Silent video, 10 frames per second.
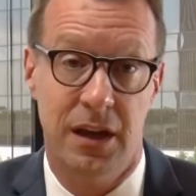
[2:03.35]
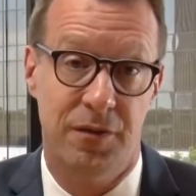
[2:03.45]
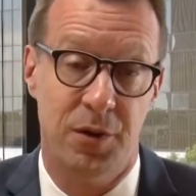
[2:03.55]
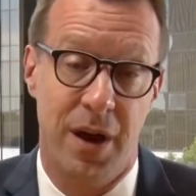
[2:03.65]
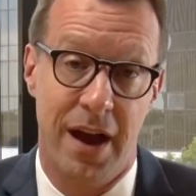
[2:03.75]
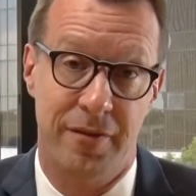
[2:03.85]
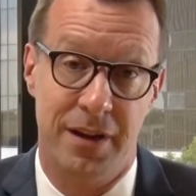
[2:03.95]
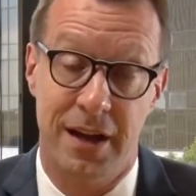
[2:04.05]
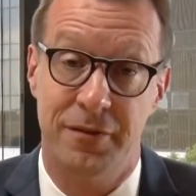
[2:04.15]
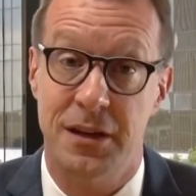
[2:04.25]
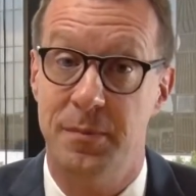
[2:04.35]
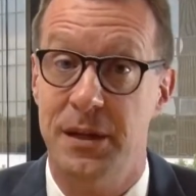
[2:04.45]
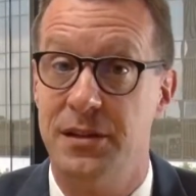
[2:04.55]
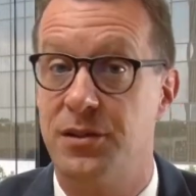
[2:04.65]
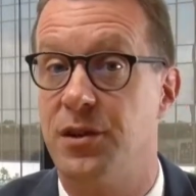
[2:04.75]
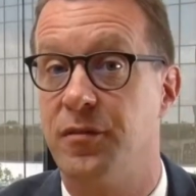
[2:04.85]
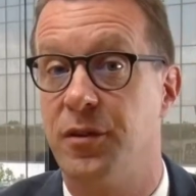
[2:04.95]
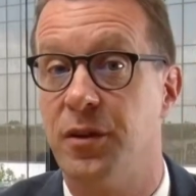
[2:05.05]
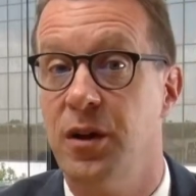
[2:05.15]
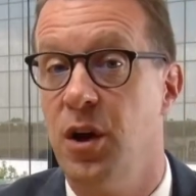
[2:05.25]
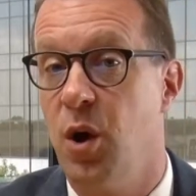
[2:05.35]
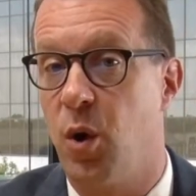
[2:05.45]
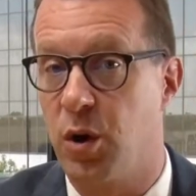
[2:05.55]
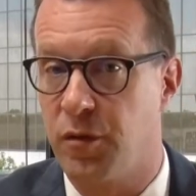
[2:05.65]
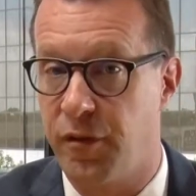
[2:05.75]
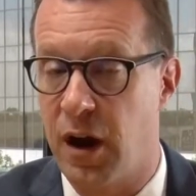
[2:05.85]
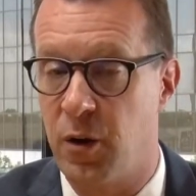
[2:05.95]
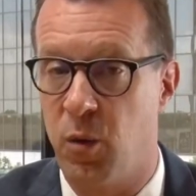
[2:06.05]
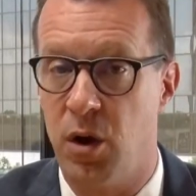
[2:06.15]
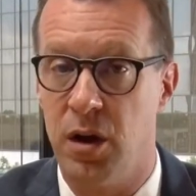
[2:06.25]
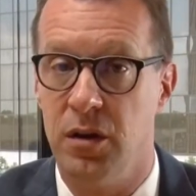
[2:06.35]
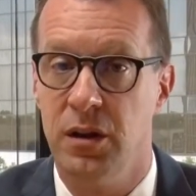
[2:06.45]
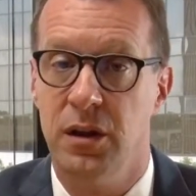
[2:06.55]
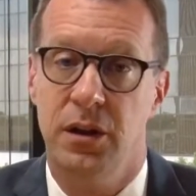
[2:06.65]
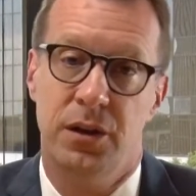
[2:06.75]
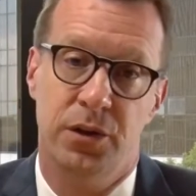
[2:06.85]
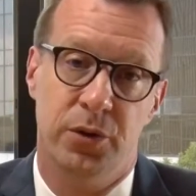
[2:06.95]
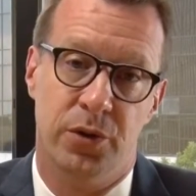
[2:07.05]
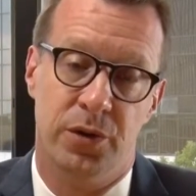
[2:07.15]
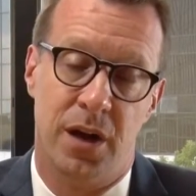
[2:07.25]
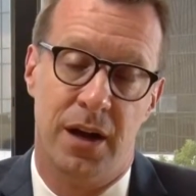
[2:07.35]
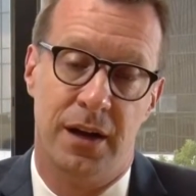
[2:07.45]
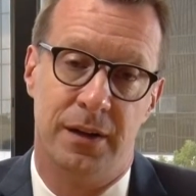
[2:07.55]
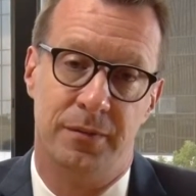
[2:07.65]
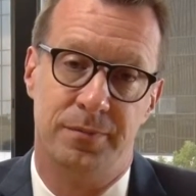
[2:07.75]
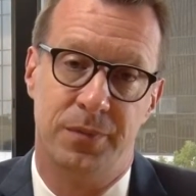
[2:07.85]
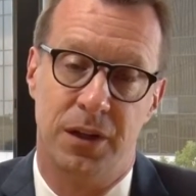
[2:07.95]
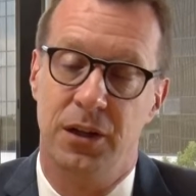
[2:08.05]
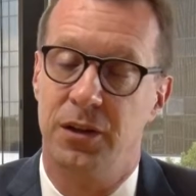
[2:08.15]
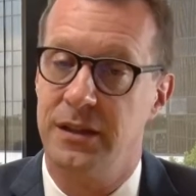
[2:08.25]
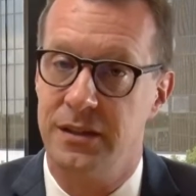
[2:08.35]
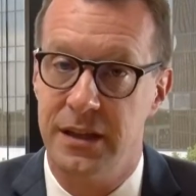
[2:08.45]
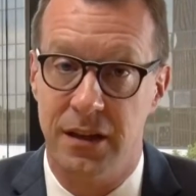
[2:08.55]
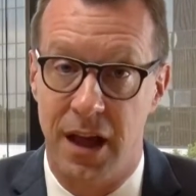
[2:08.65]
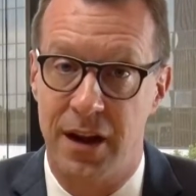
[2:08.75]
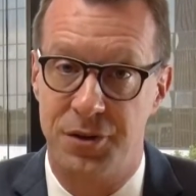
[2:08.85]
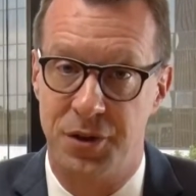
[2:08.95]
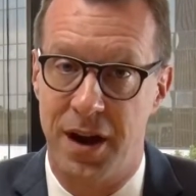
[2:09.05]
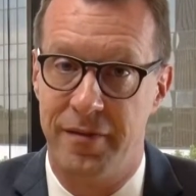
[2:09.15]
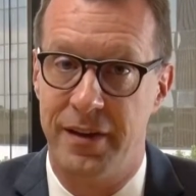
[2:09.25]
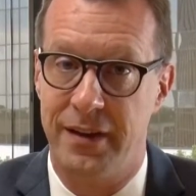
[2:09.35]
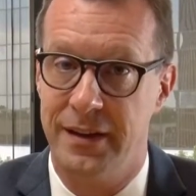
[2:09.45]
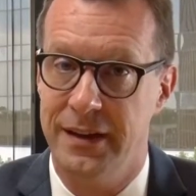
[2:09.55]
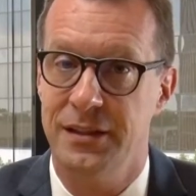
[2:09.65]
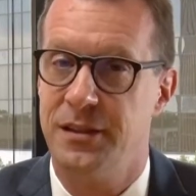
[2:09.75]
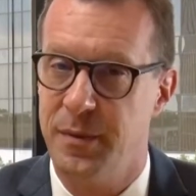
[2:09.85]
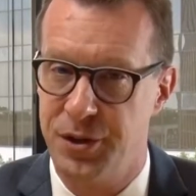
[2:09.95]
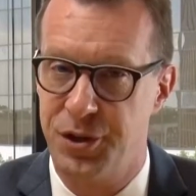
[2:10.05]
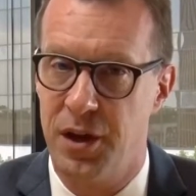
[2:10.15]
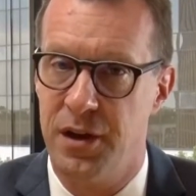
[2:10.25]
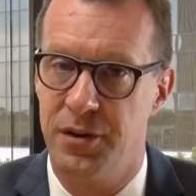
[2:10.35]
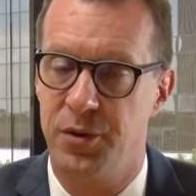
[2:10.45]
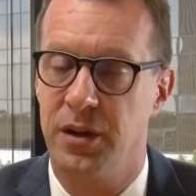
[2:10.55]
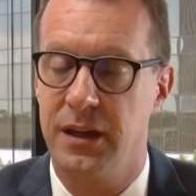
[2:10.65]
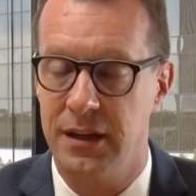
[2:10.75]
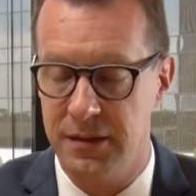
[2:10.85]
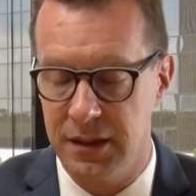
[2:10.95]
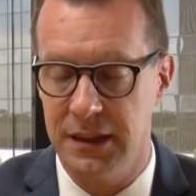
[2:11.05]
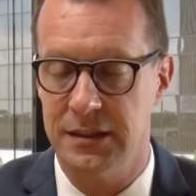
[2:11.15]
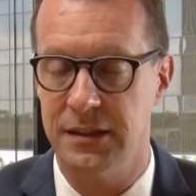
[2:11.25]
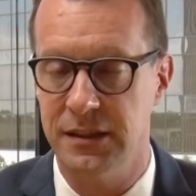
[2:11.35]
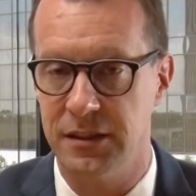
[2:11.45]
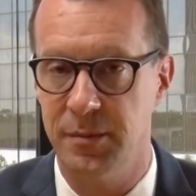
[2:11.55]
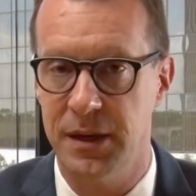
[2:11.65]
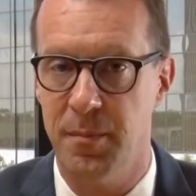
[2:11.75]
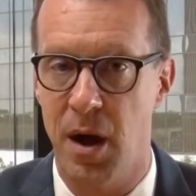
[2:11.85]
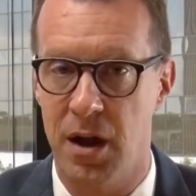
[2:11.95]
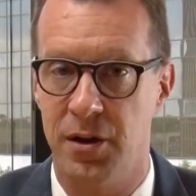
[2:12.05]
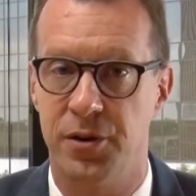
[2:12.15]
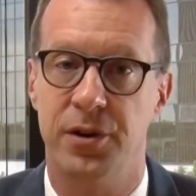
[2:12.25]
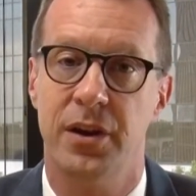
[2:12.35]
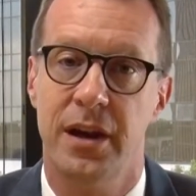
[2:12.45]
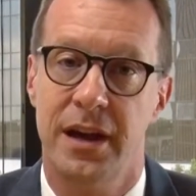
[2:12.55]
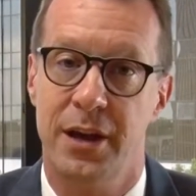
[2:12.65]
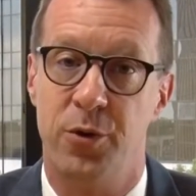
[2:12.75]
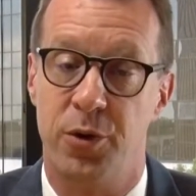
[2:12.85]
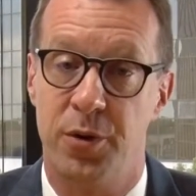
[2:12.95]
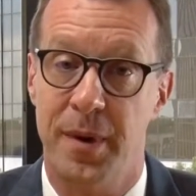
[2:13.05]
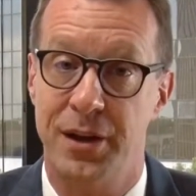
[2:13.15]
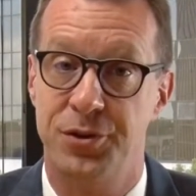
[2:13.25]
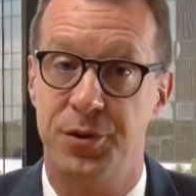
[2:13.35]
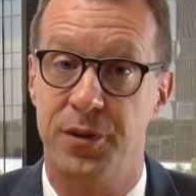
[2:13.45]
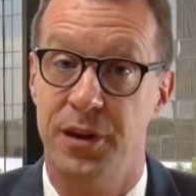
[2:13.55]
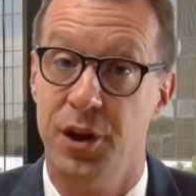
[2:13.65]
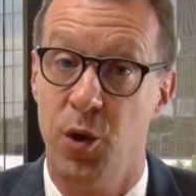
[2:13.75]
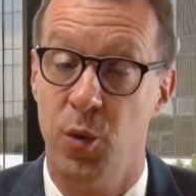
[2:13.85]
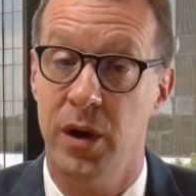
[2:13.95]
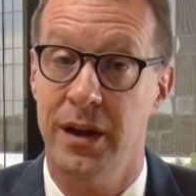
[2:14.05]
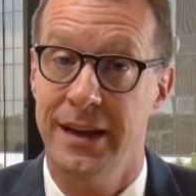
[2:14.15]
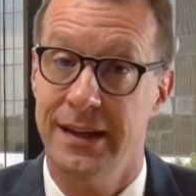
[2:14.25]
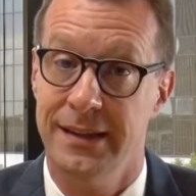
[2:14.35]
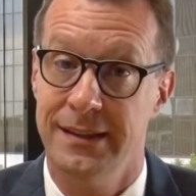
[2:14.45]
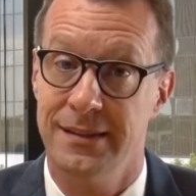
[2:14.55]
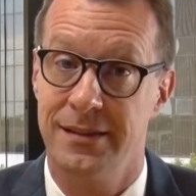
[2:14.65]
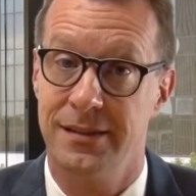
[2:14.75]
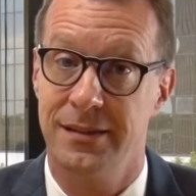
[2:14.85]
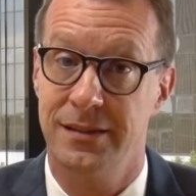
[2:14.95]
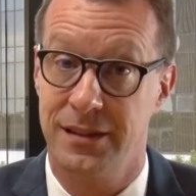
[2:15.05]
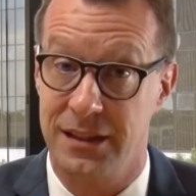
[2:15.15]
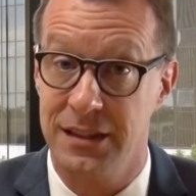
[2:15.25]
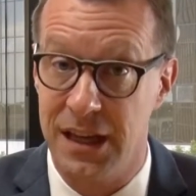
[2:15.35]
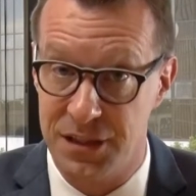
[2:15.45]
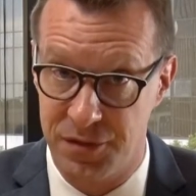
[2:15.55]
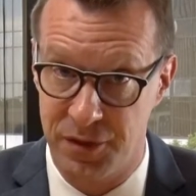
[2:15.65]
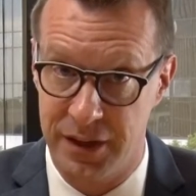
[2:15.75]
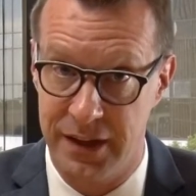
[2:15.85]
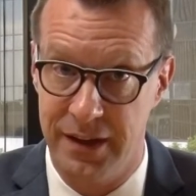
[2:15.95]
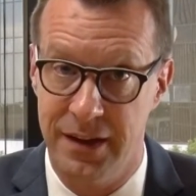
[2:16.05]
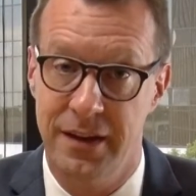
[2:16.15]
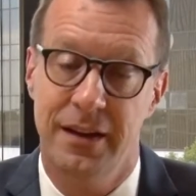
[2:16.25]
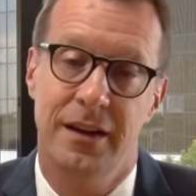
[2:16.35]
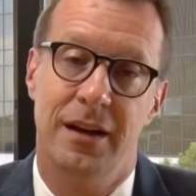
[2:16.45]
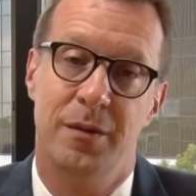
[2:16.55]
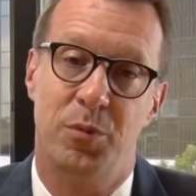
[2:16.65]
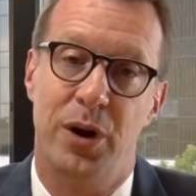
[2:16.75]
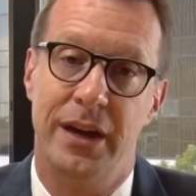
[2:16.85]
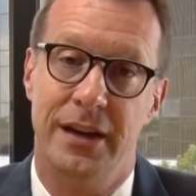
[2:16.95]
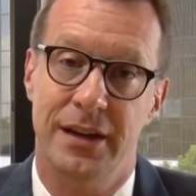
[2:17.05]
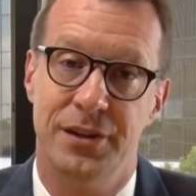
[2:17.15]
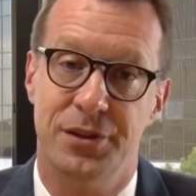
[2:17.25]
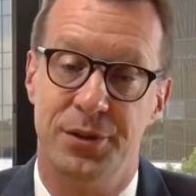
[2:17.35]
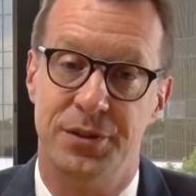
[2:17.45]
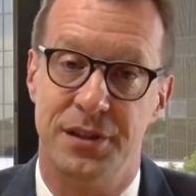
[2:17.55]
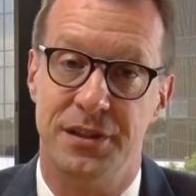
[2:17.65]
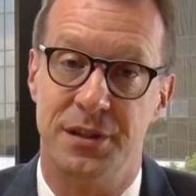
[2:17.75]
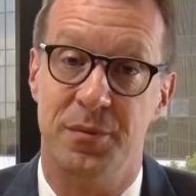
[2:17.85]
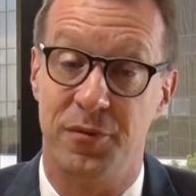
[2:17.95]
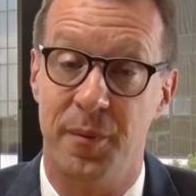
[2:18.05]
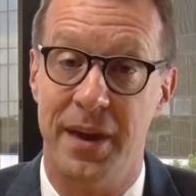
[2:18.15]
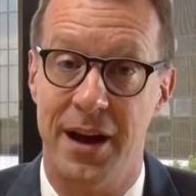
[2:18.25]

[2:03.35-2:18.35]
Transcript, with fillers: If you have an FTP server or a firewall, you'll uh, clearly see a lot of traffic that needs to be shunned or at least needs to be monitored in order to make sure that no one is successfully breaking into your system from the